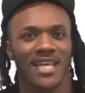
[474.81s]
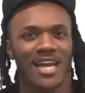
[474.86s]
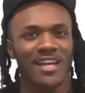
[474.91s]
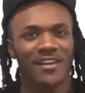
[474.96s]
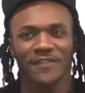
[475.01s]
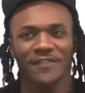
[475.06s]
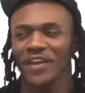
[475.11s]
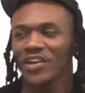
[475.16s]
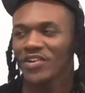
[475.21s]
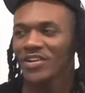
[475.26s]
how
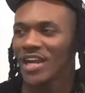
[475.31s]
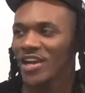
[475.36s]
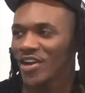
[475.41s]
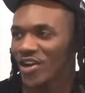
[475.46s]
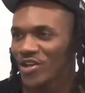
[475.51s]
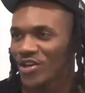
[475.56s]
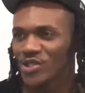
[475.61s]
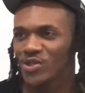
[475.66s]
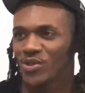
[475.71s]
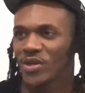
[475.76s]
the fuck you let
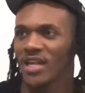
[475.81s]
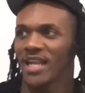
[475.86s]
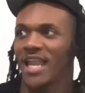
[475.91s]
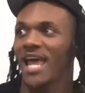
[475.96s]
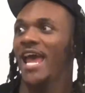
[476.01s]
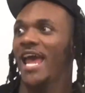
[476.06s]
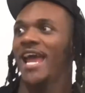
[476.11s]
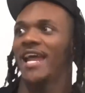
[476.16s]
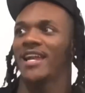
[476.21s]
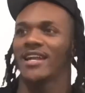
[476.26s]
her go to
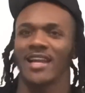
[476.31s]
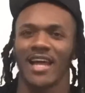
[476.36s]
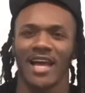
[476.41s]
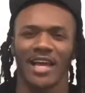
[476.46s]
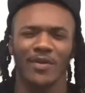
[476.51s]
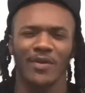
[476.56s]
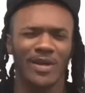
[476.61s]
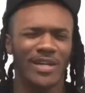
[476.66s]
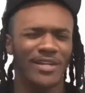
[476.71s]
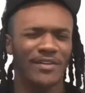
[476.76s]
Atlanta,
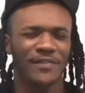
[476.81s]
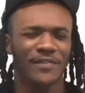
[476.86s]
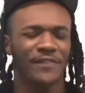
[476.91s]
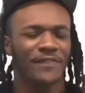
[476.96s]
like where the